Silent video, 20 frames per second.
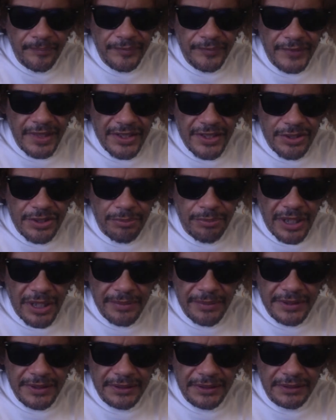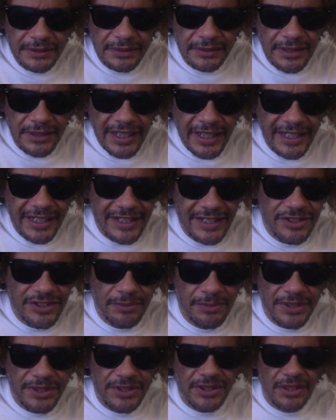I should probably. God, I got so
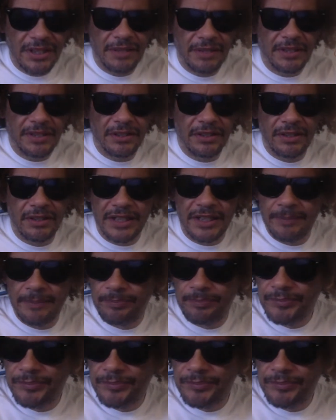much. Okay.